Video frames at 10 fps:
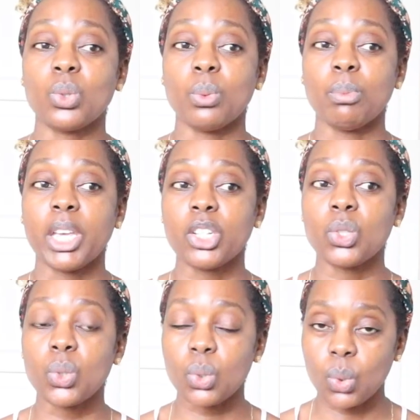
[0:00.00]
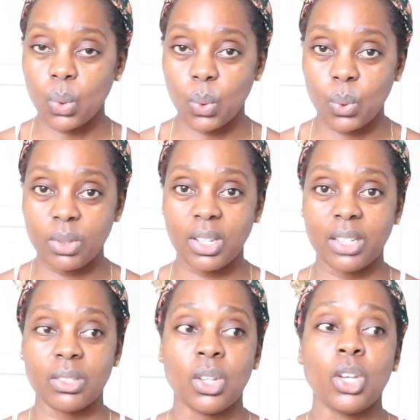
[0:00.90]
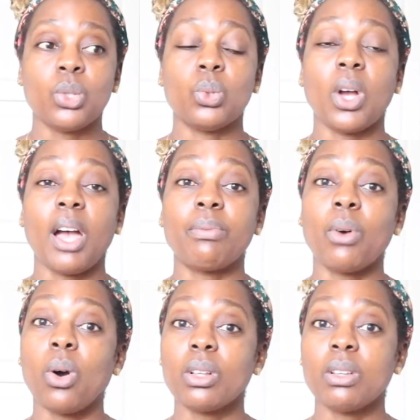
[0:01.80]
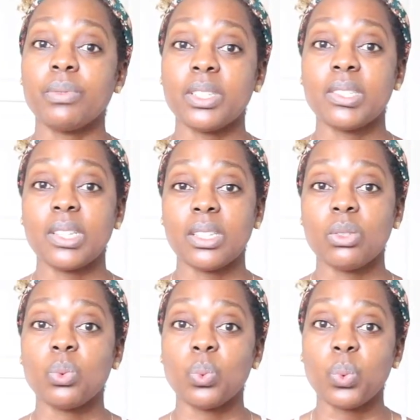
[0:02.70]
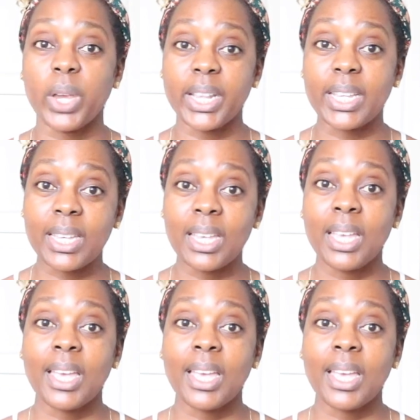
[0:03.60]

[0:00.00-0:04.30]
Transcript: to make sure that you have all of these things ready,